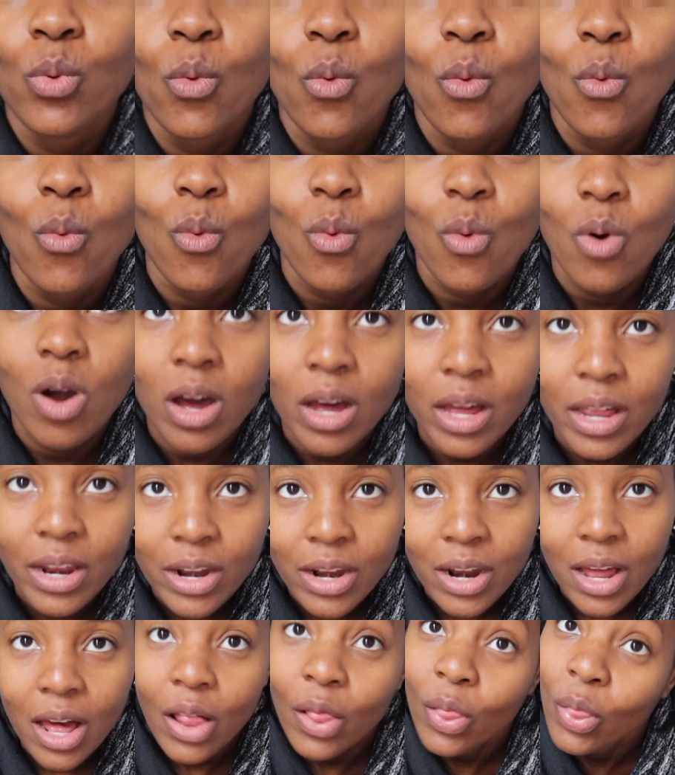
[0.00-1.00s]

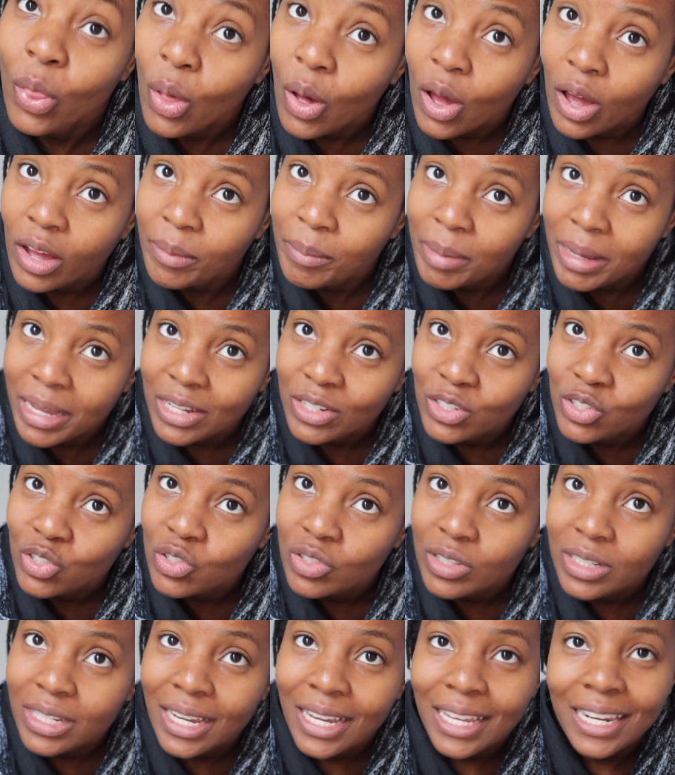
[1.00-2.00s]
one long pastry,